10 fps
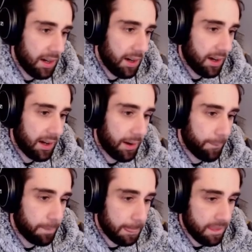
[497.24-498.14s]

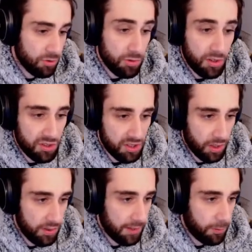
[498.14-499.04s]
There's also
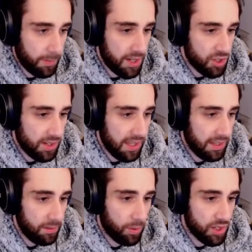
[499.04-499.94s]
snow deformation
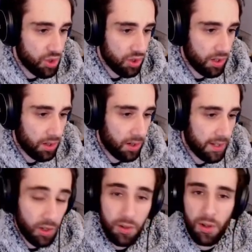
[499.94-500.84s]
here, which I
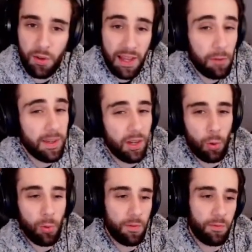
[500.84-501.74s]
don't know, that would be cool if